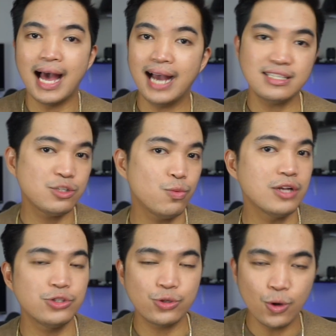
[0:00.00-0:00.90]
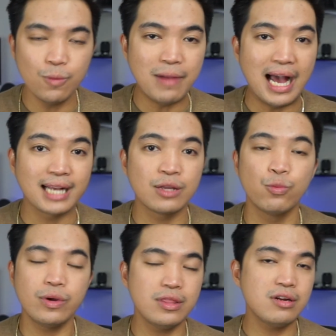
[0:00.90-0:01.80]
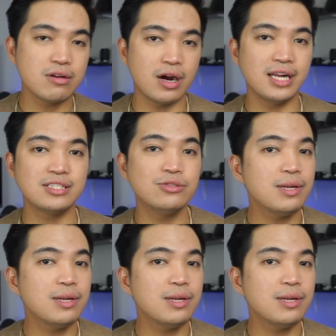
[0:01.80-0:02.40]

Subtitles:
just want to go back with regards to the